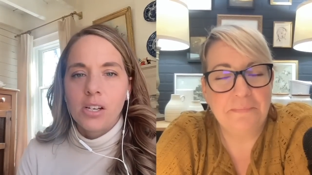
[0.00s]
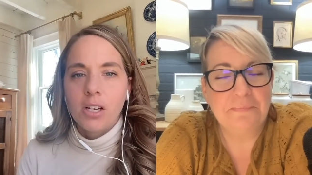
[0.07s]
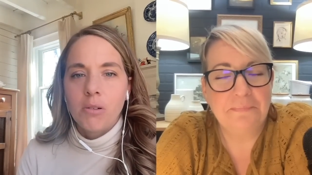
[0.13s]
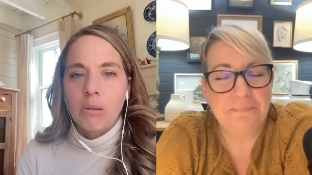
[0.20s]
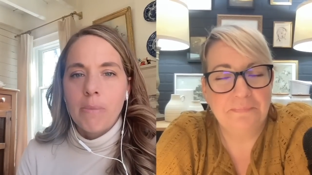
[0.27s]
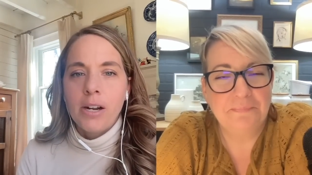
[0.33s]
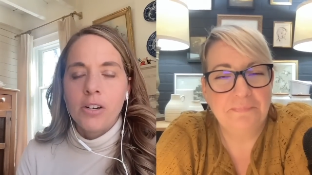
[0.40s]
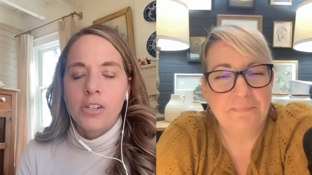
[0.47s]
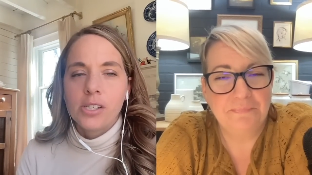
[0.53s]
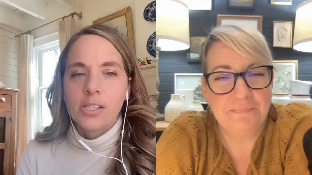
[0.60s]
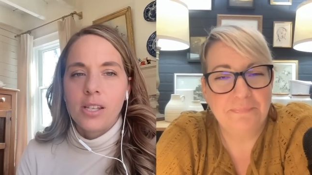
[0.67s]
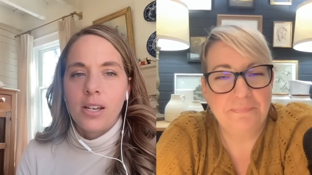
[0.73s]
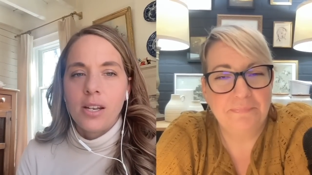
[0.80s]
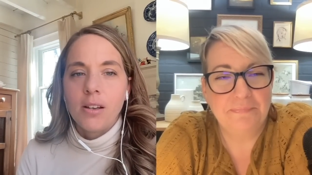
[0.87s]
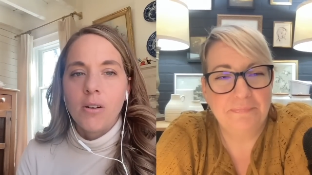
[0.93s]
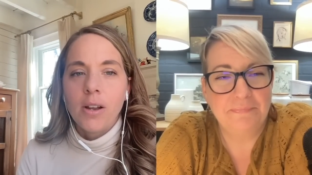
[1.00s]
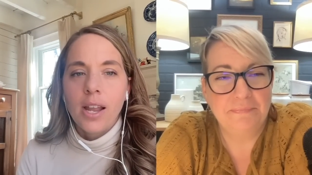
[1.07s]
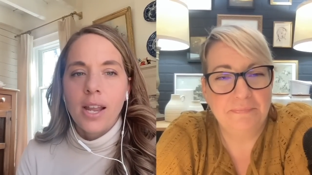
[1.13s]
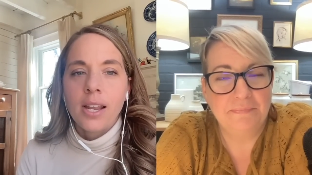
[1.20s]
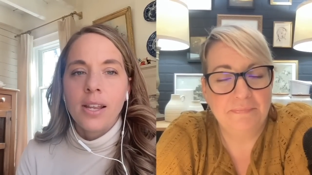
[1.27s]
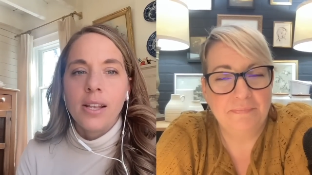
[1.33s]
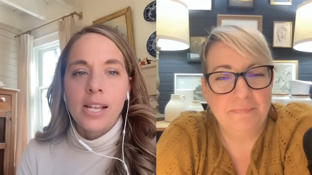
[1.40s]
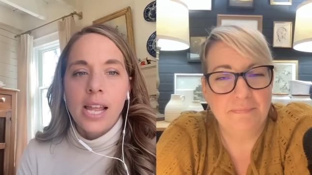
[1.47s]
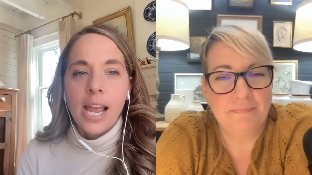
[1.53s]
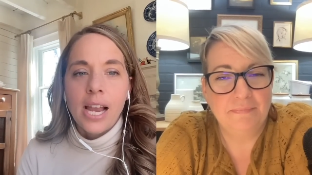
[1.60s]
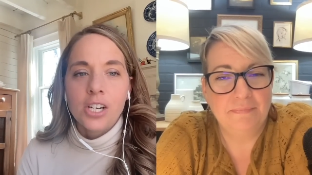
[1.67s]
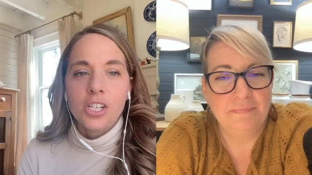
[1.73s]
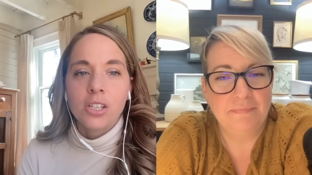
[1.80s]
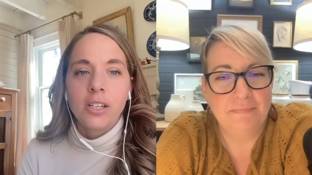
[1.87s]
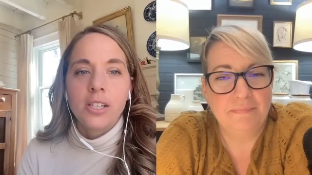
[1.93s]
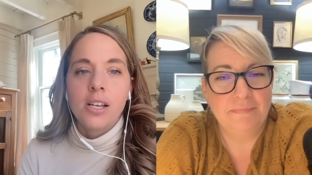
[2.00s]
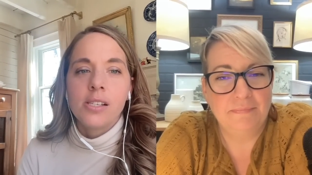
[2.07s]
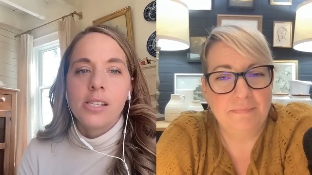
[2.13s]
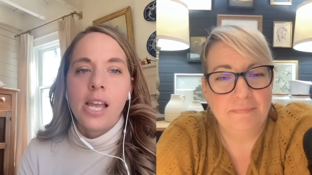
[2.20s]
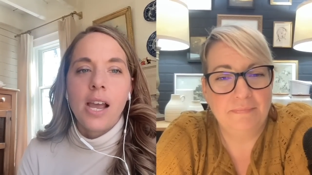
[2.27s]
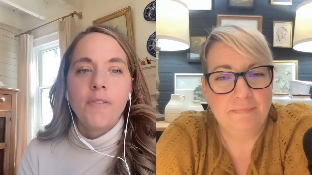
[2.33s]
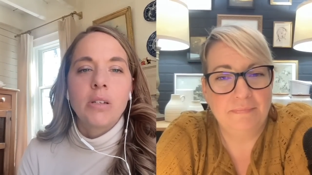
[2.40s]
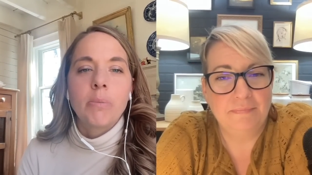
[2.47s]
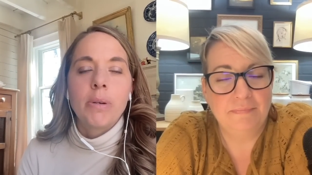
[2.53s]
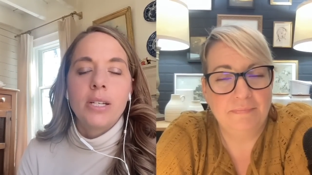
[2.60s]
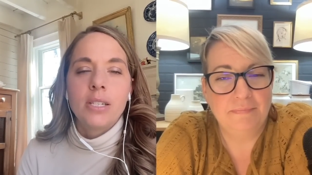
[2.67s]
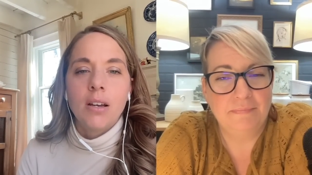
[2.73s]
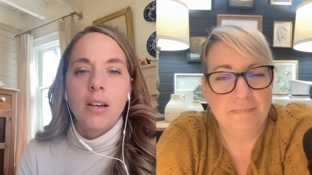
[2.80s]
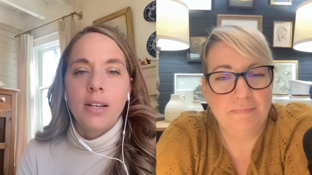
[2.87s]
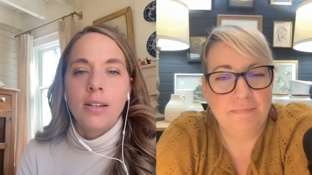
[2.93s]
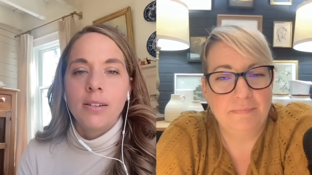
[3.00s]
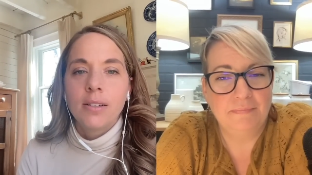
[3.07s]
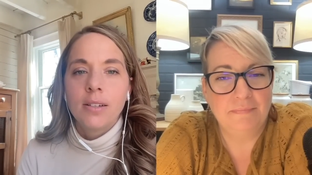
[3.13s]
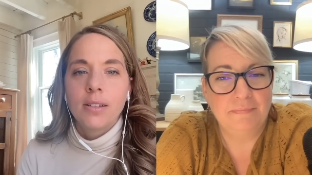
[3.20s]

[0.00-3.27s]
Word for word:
Speaker 1: a good reminder just that, okay, it actually does have to be done